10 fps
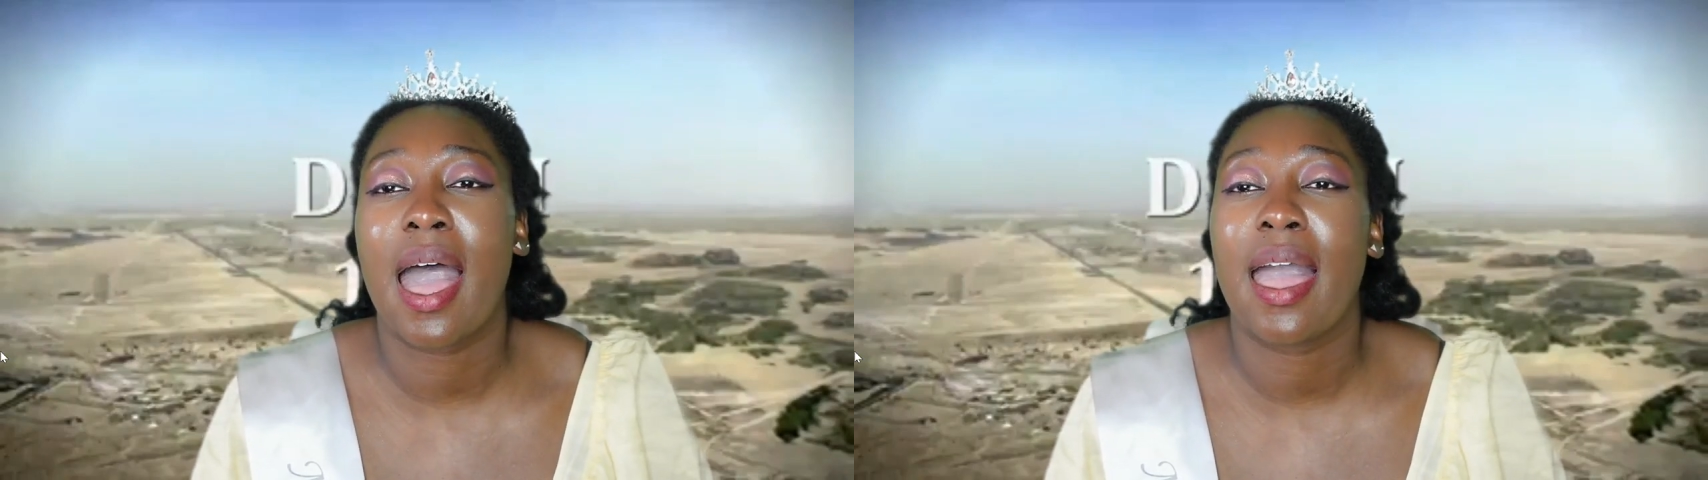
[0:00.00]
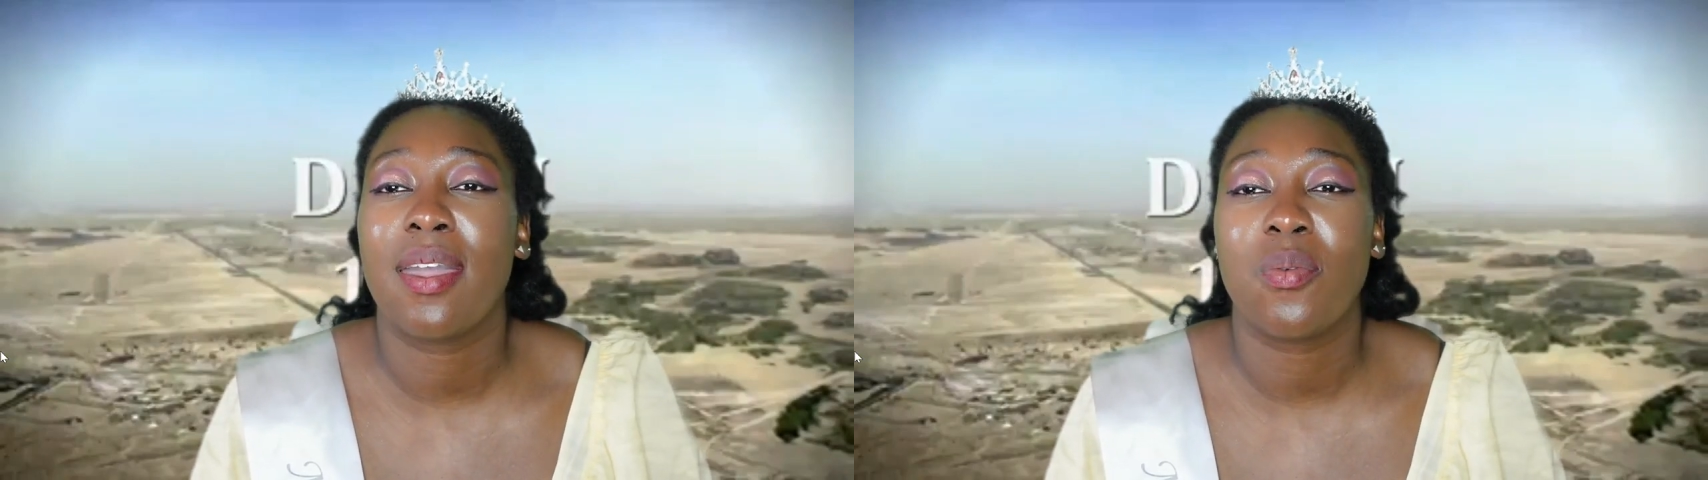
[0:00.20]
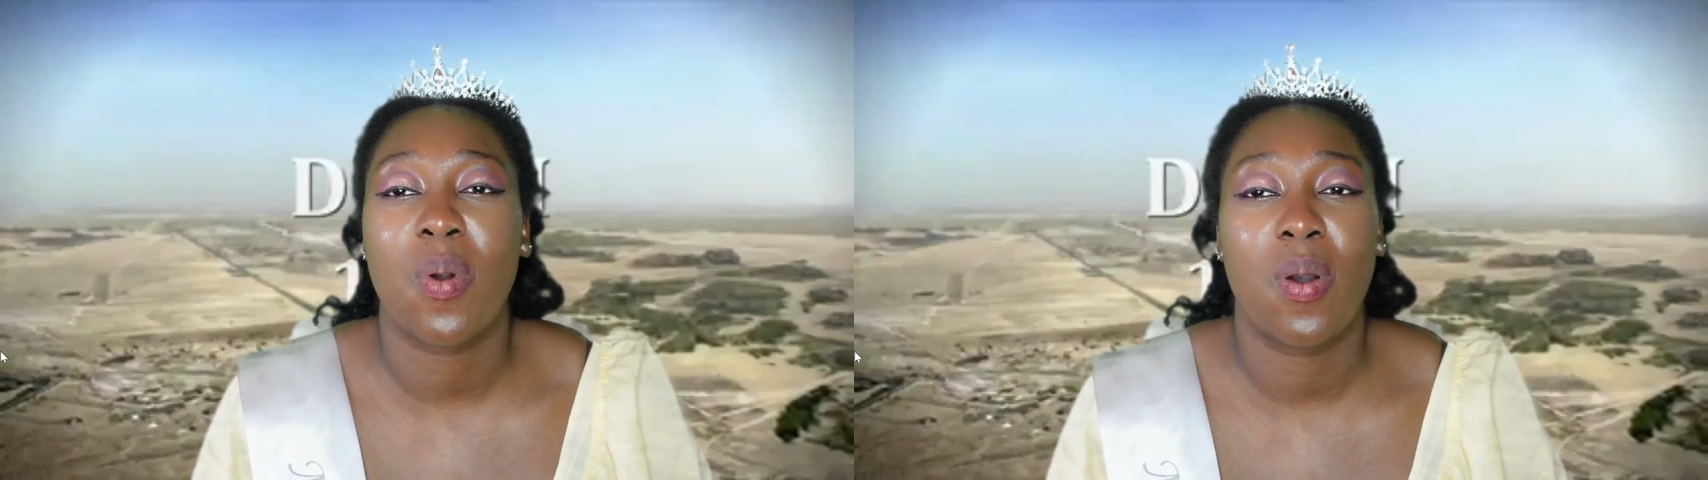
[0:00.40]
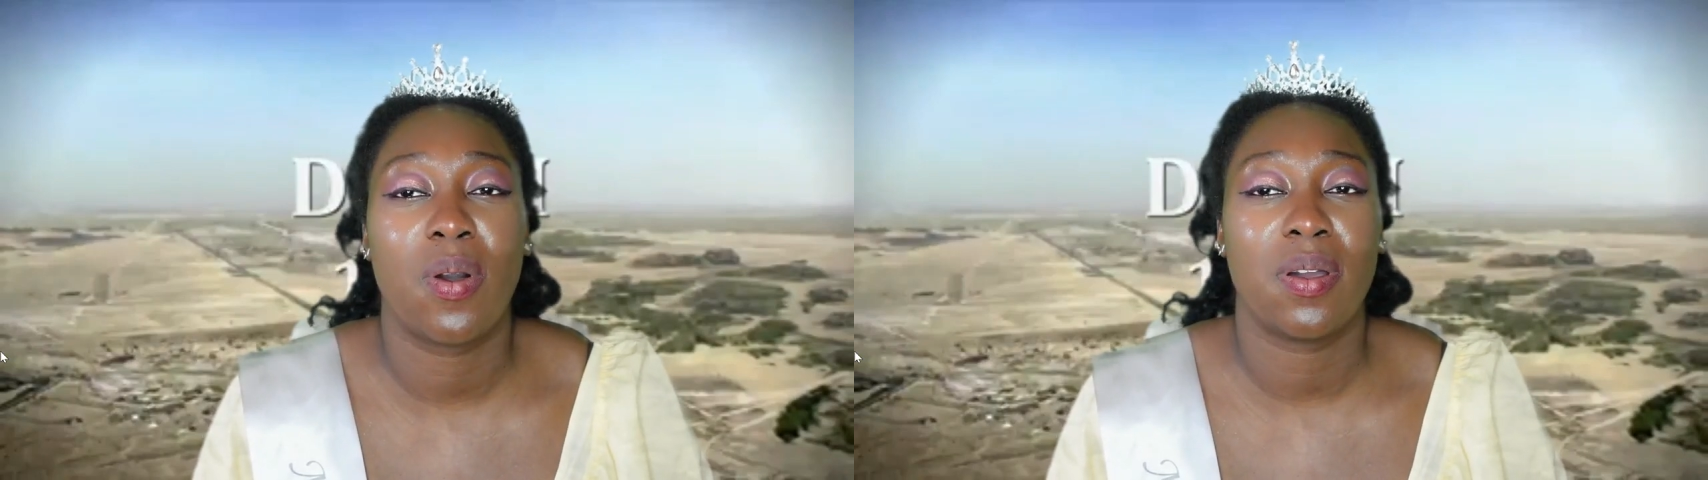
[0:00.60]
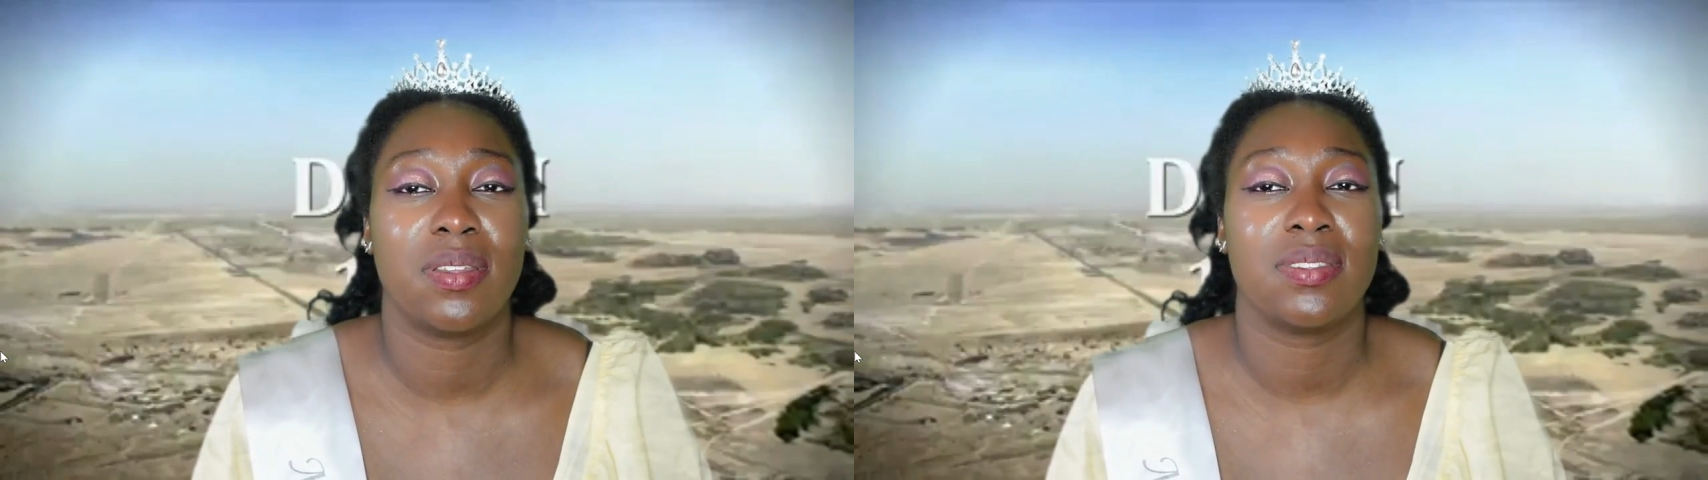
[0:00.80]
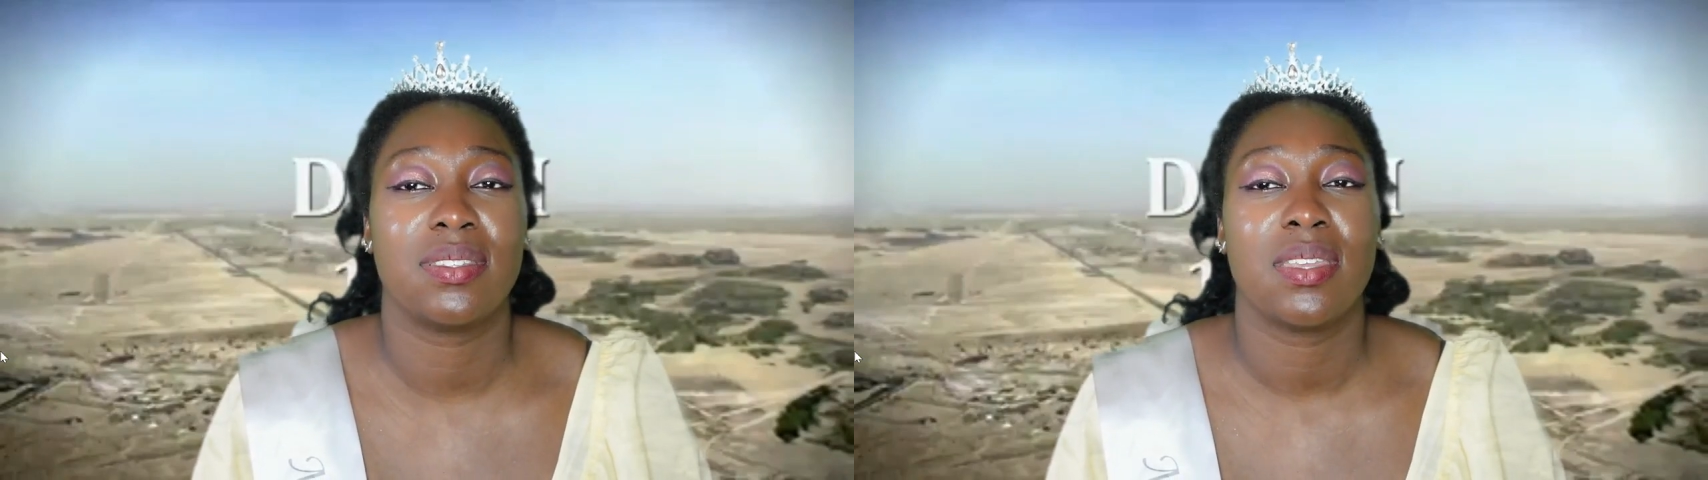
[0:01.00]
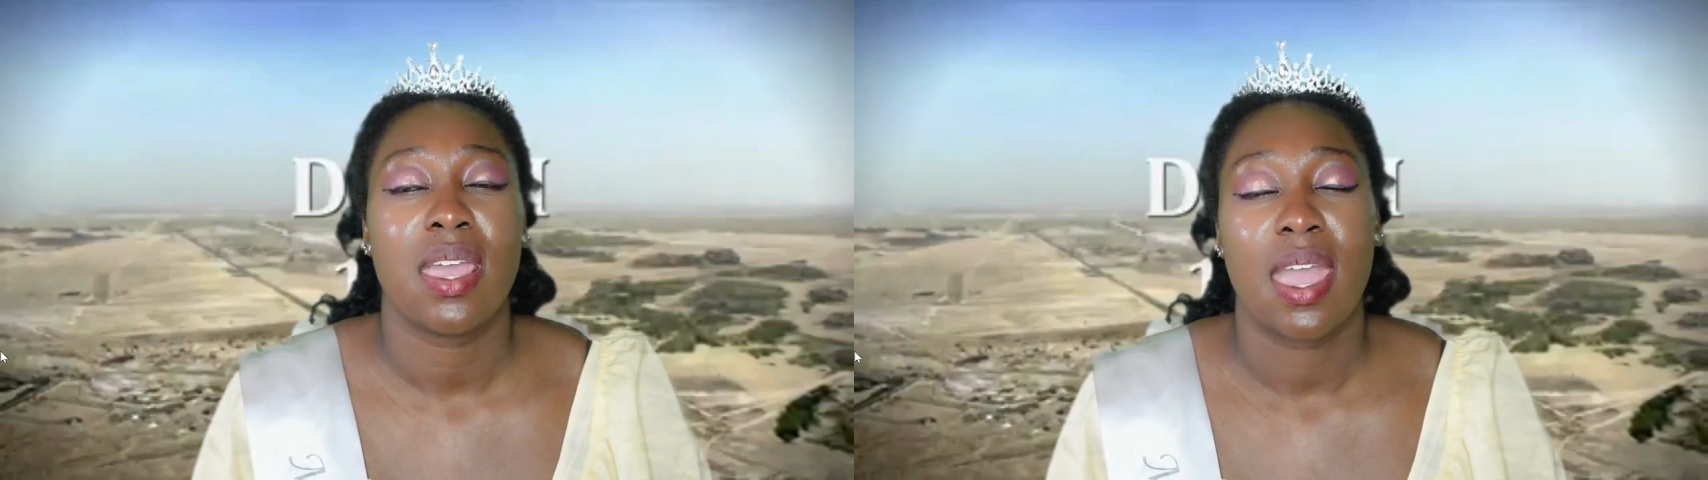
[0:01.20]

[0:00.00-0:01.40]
I want